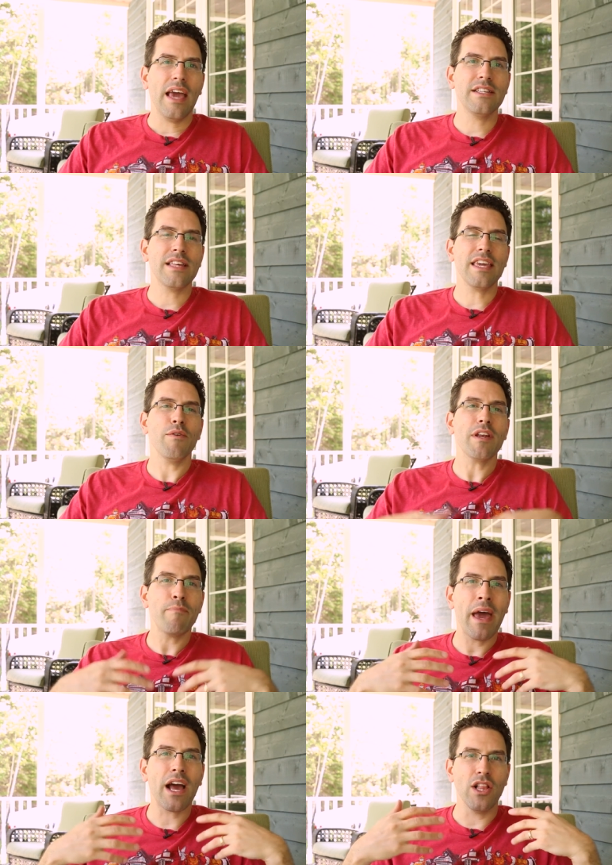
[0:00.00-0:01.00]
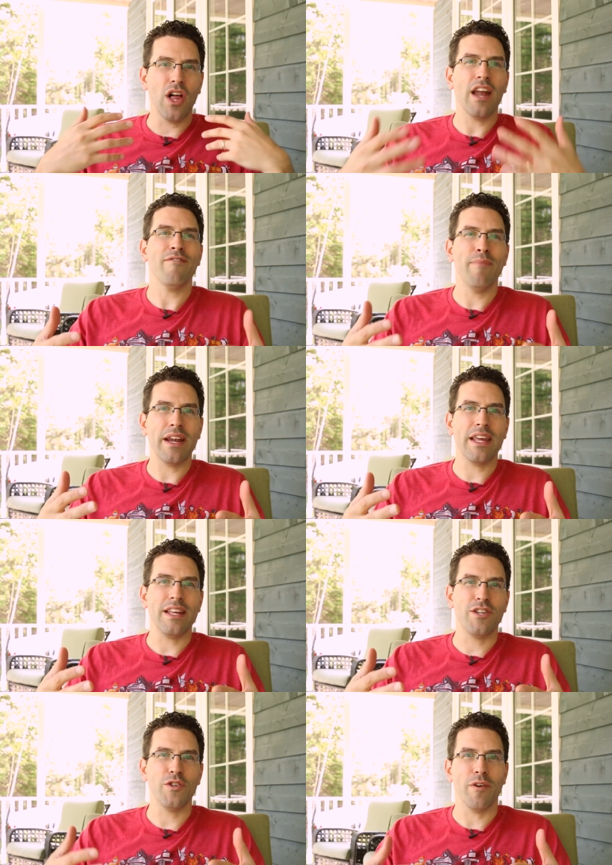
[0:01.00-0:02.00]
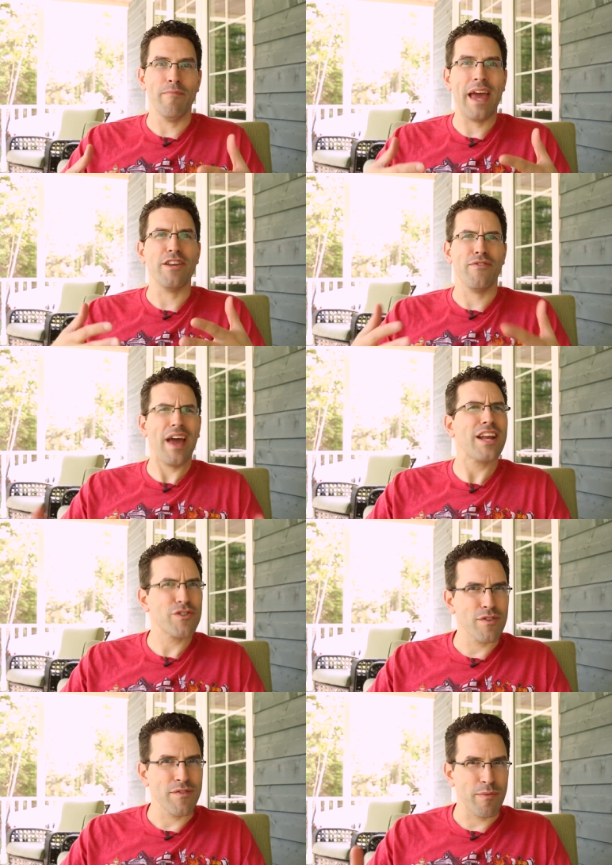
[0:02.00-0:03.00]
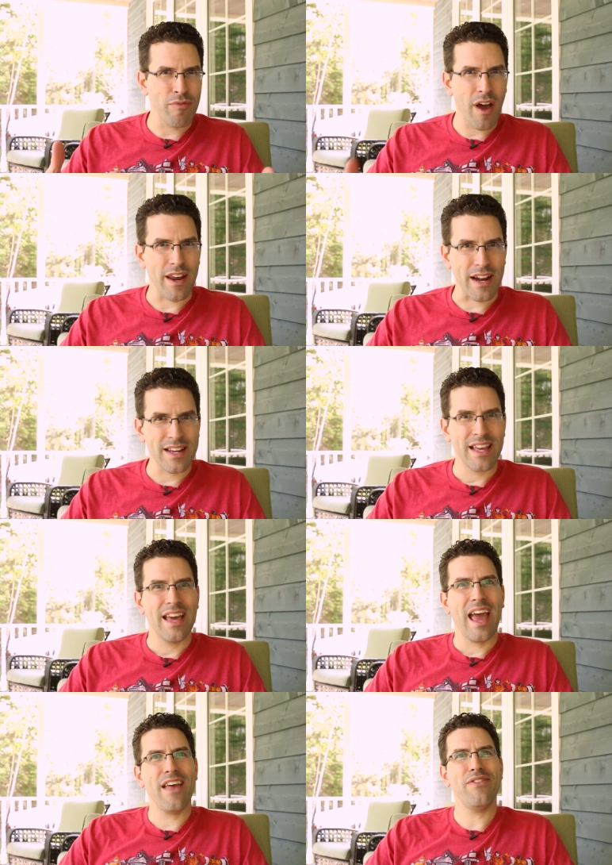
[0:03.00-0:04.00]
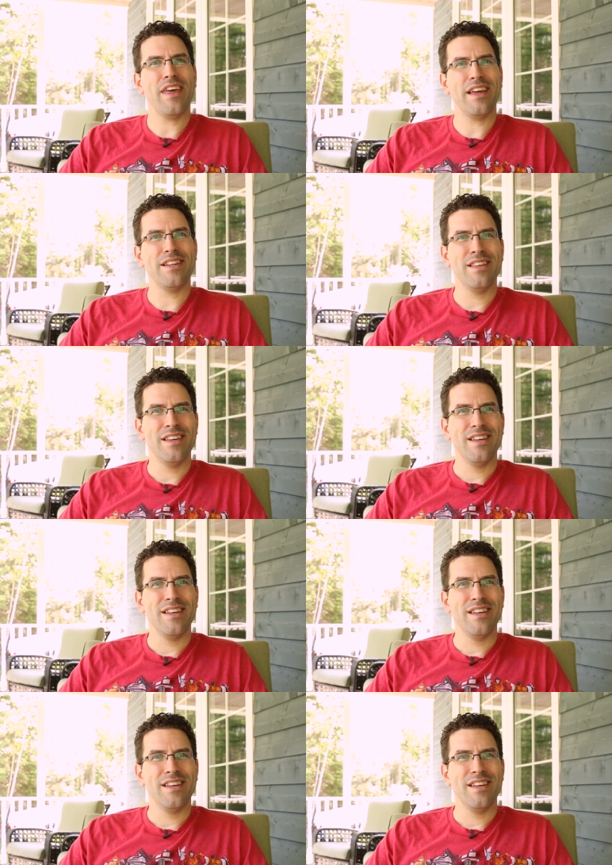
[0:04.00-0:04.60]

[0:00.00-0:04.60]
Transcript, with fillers: is that you end up paying a lot of money to the manufacturer of the product and then